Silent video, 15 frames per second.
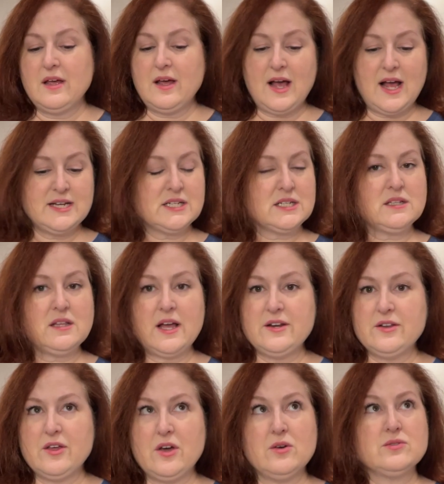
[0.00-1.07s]
I
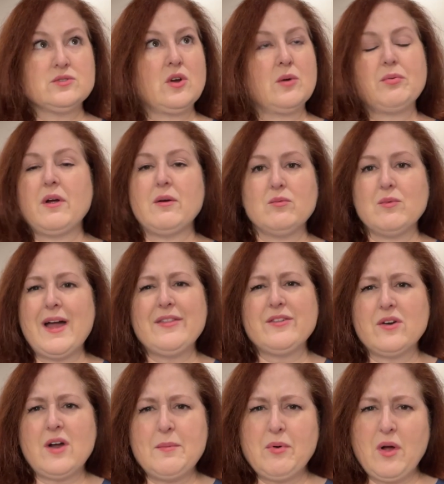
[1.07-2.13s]
declined those, or
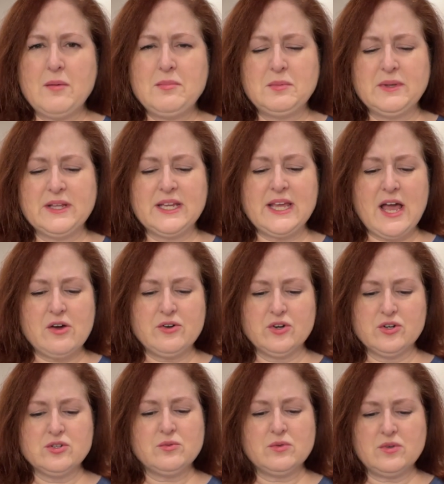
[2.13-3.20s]
rather I probably
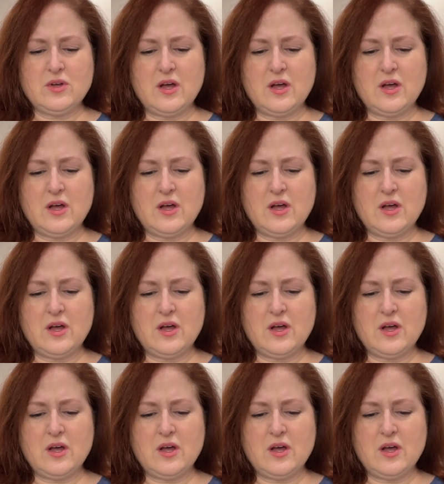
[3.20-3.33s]
countered